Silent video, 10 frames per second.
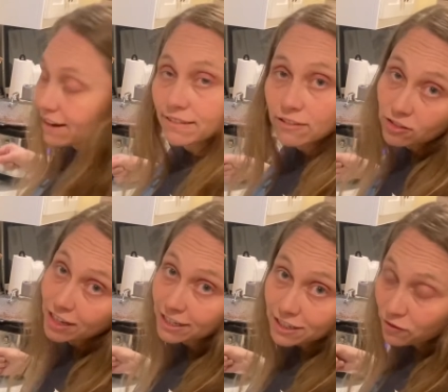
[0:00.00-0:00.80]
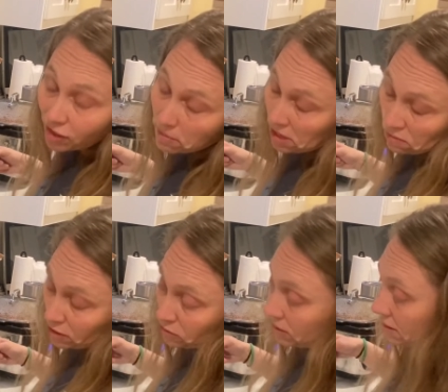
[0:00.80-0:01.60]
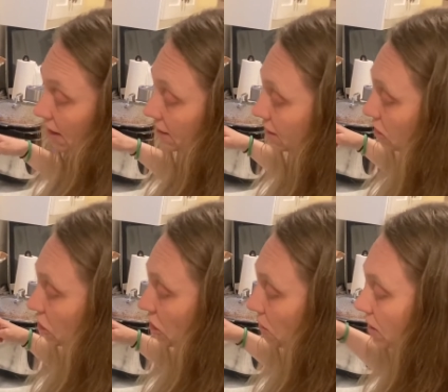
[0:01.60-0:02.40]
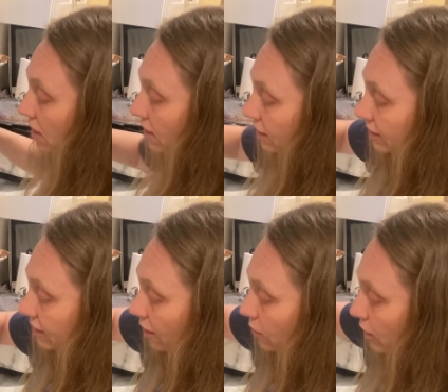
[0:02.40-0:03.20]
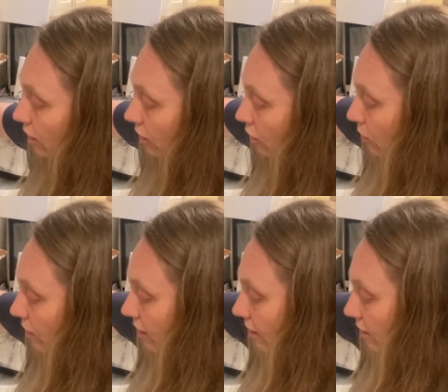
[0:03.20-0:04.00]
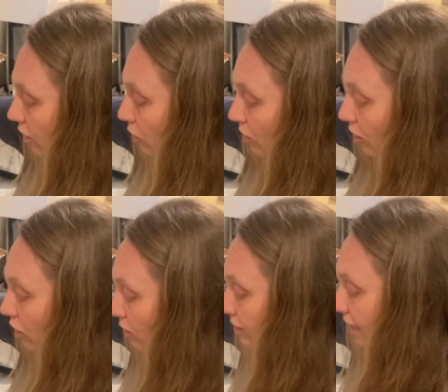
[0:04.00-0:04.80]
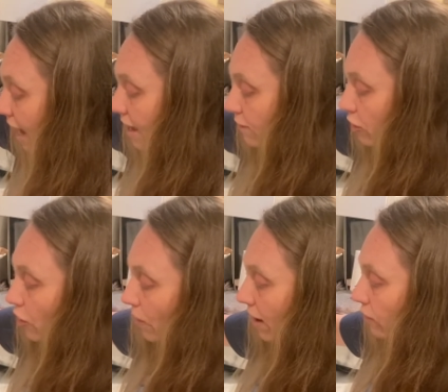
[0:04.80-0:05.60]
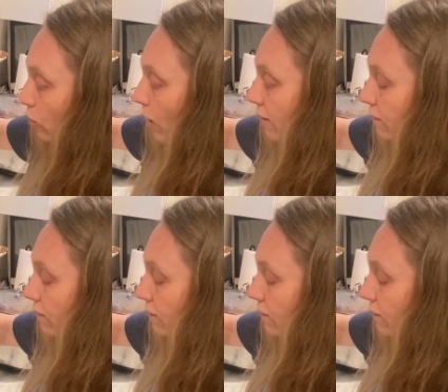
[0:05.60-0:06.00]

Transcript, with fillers: a little hint of lemon, which was nice too. So you can, you can use that if you don't have the white